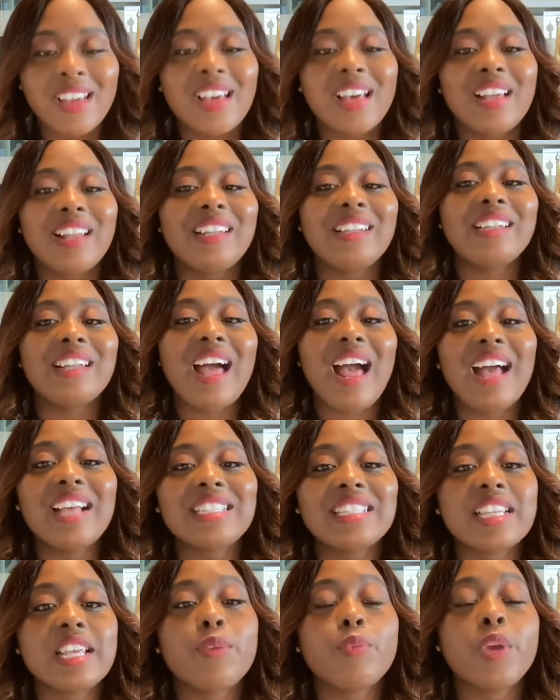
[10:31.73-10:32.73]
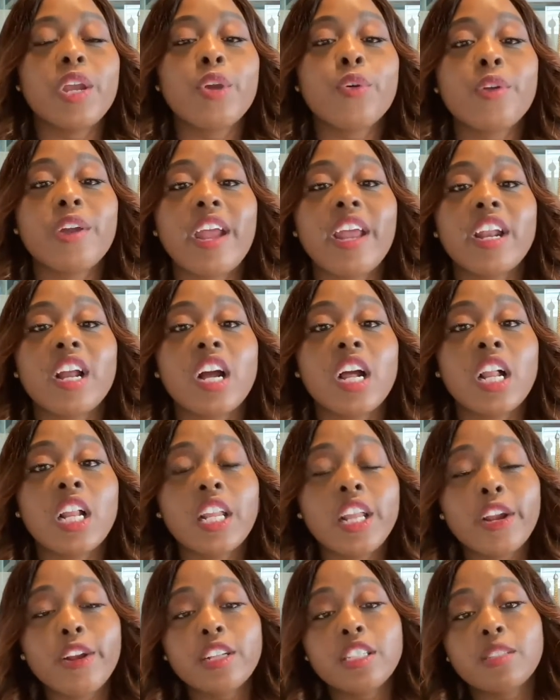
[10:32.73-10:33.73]
Lastly, we create a
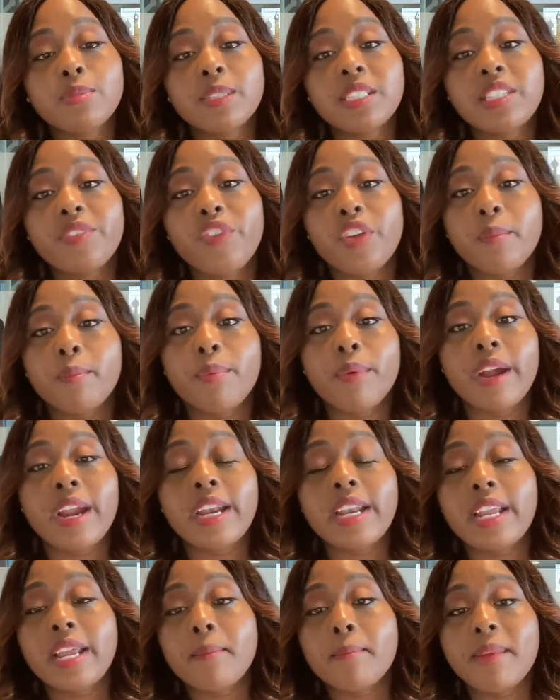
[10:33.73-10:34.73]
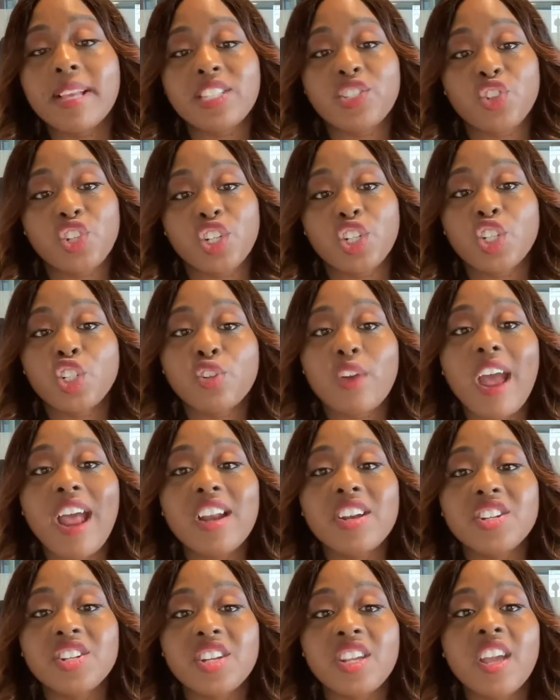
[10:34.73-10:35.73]
clear and specific branding and messaging
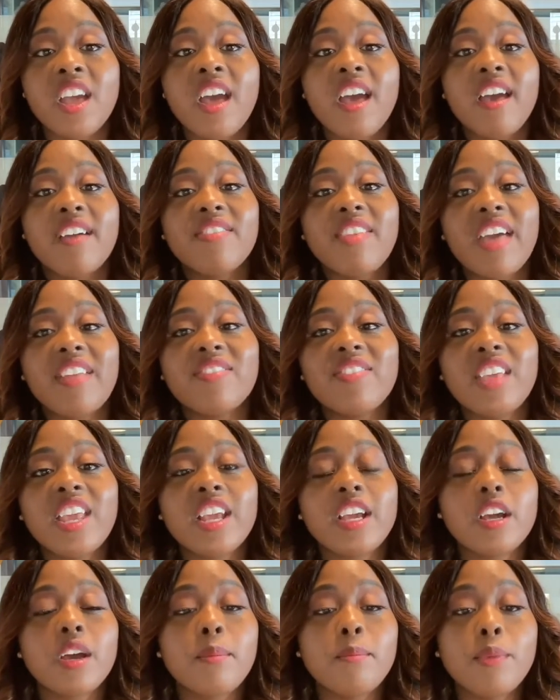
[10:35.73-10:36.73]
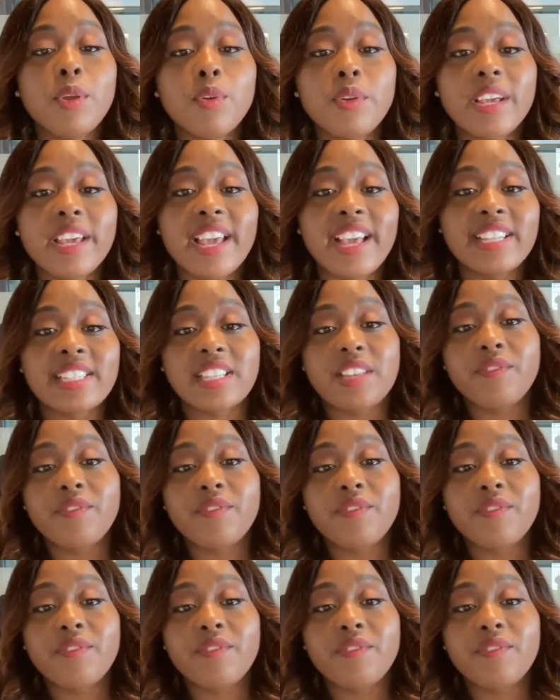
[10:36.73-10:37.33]
strategy that then communicates,